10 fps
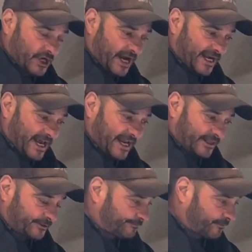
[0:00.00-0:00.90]
dinette
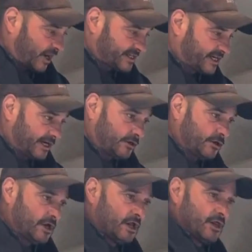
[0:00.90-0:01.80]
at the front here.
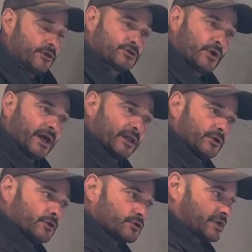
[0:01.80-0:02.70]
The
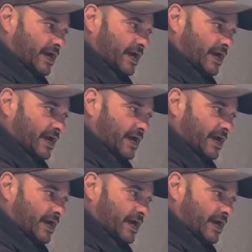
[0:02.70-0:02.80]
trailer's